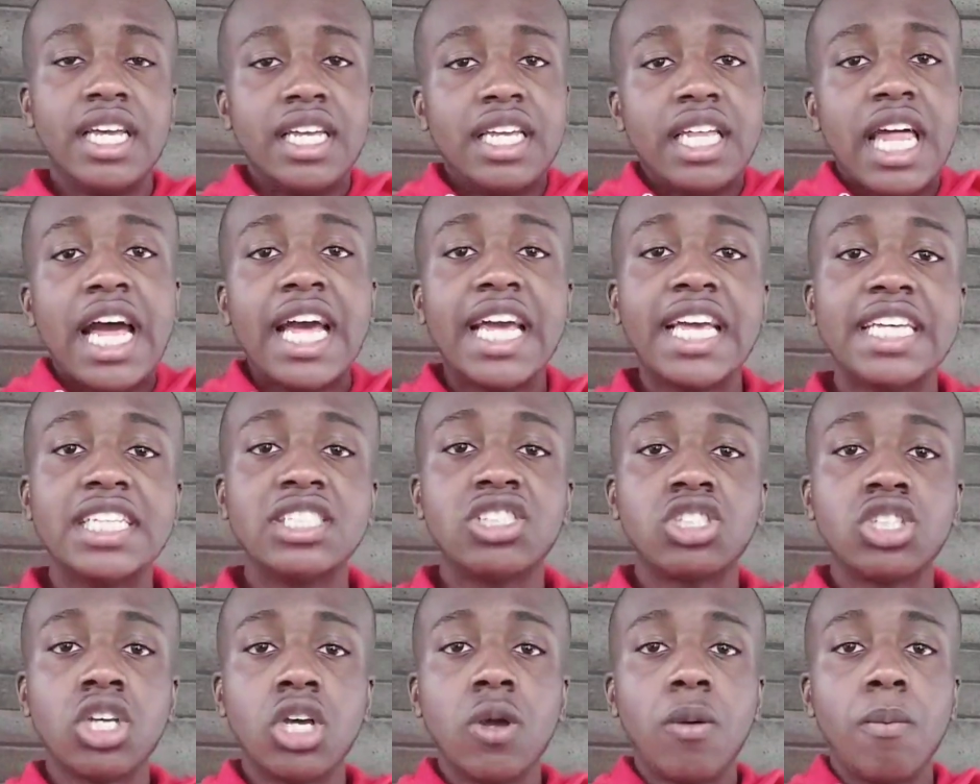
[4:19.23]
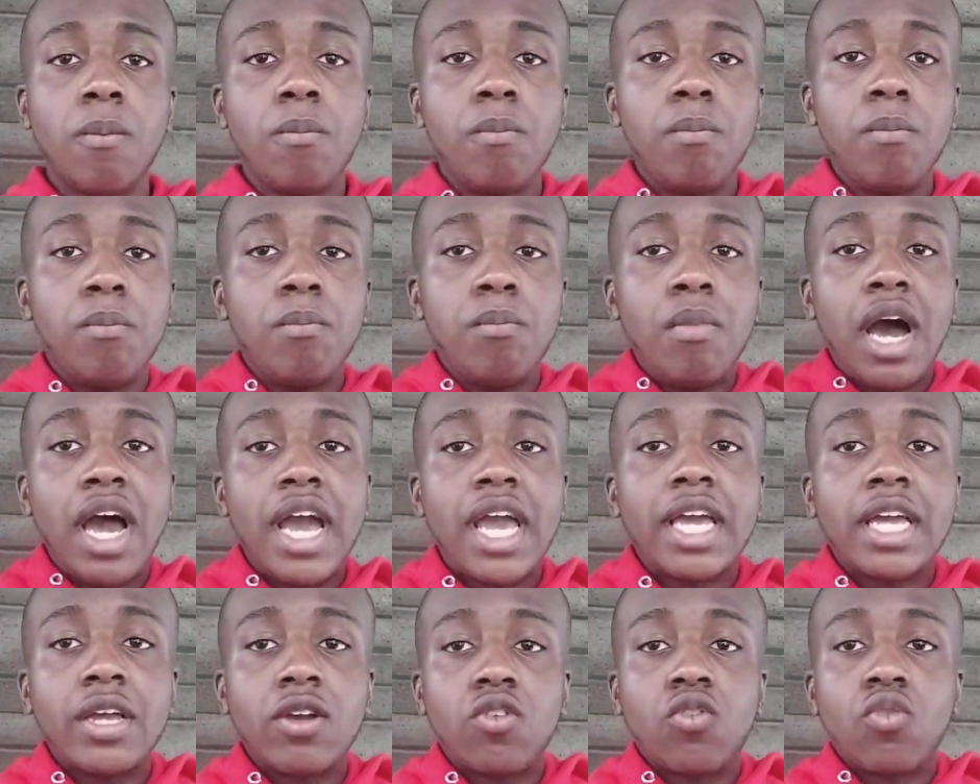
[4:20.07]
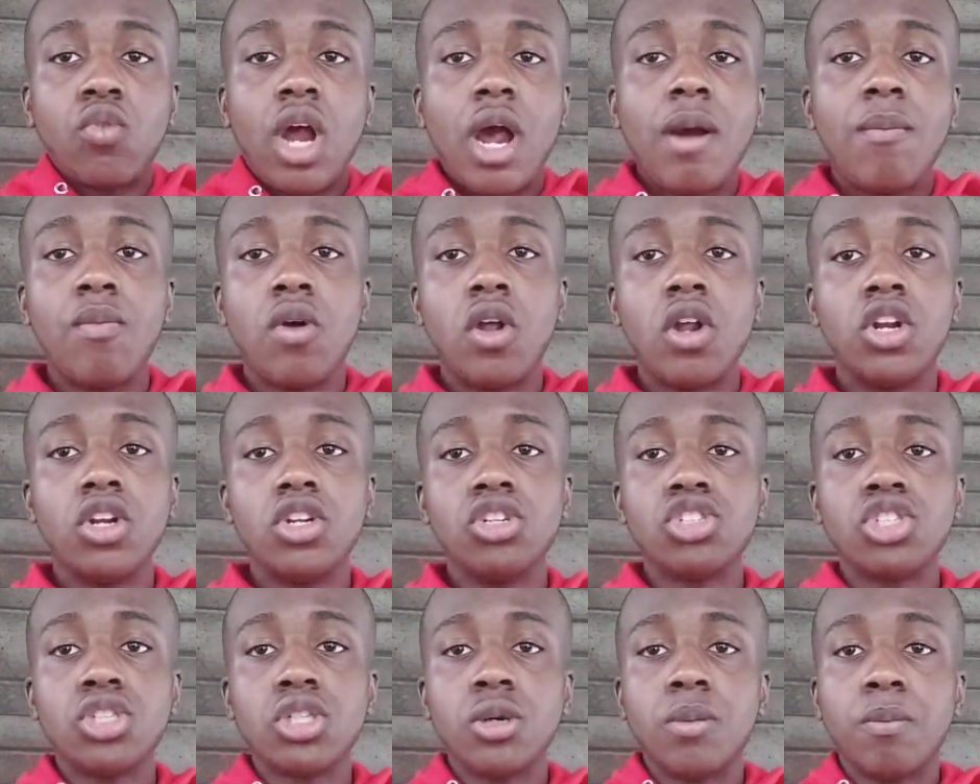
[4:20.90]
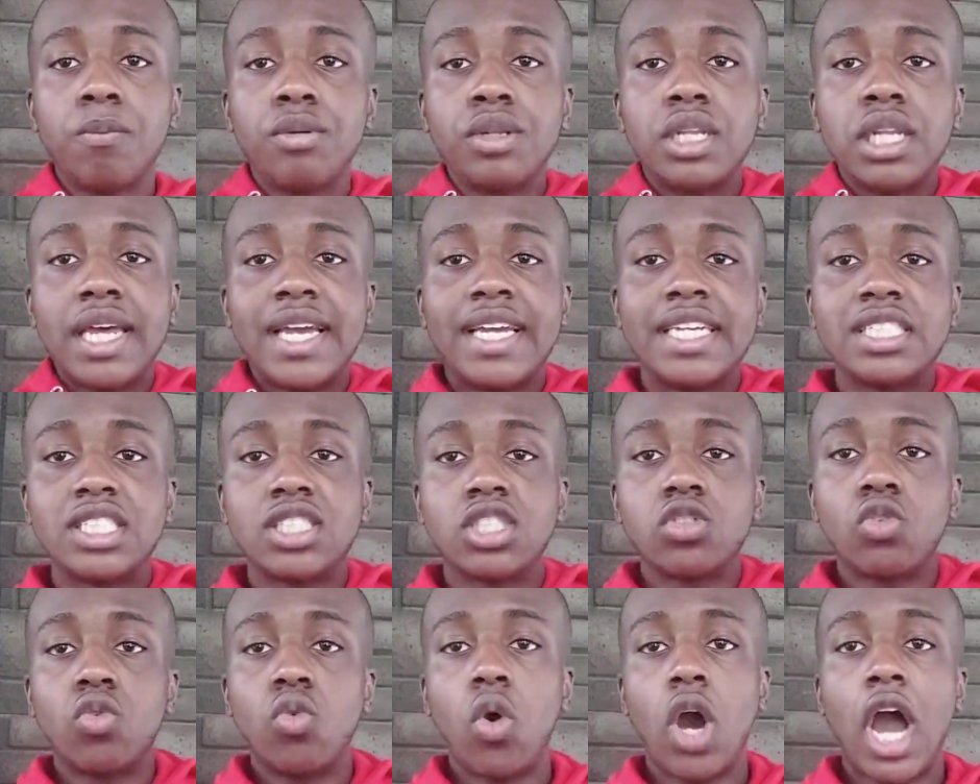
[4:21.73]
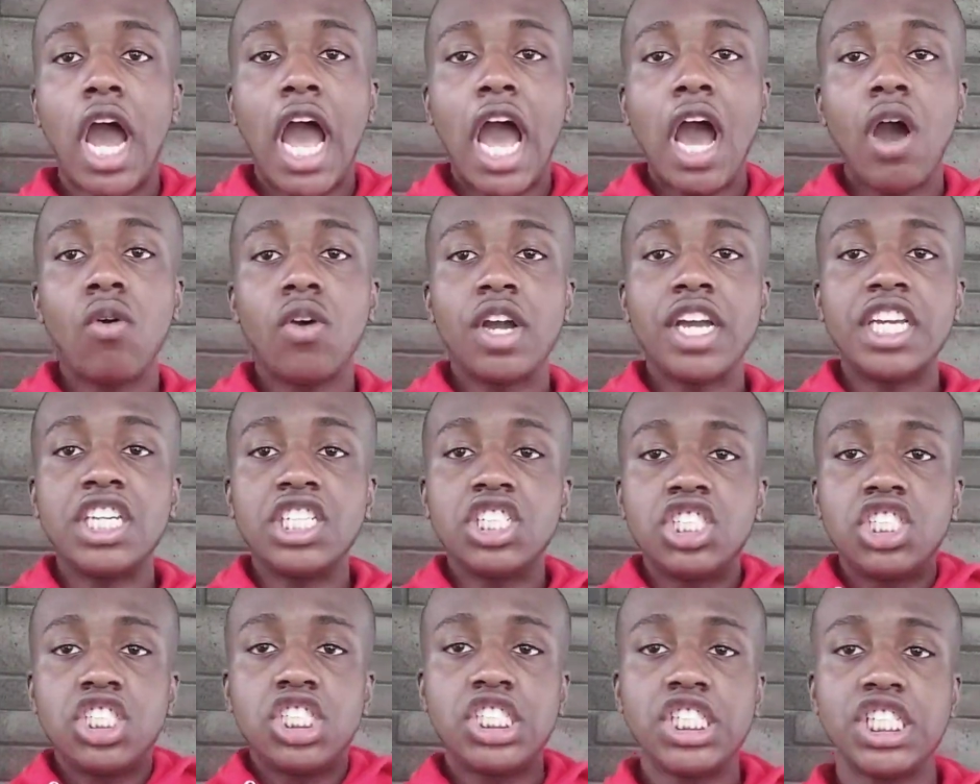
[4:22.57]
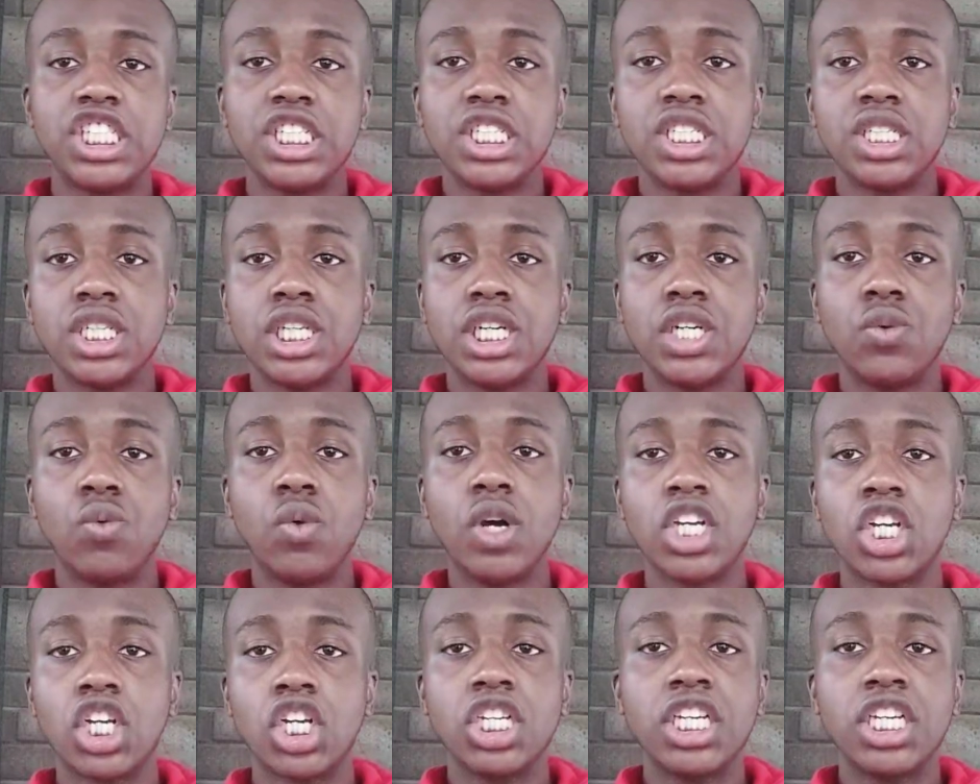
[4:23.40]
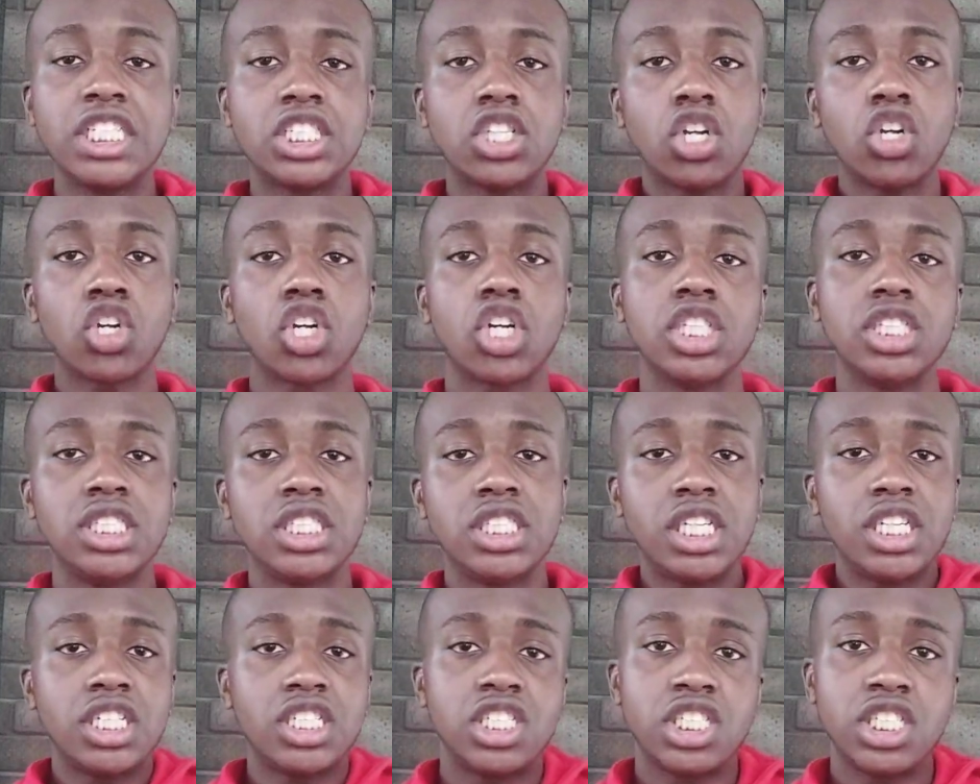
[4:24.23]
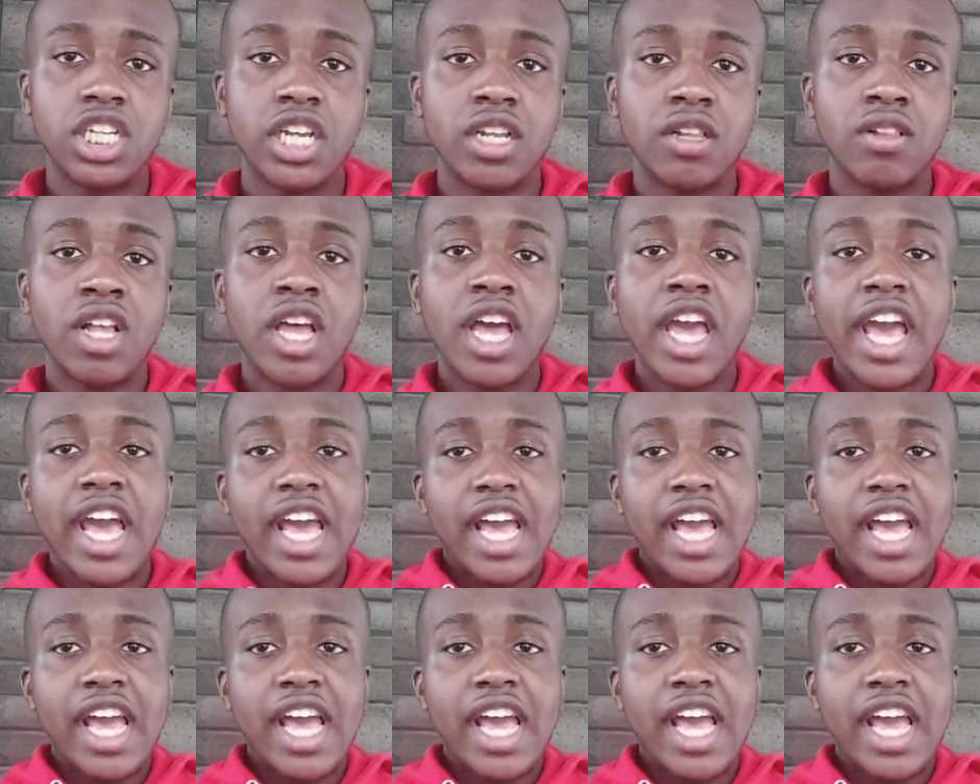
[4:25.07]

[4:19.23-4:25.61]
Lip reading: That is my grandmother's place. So how is she? What is her condition?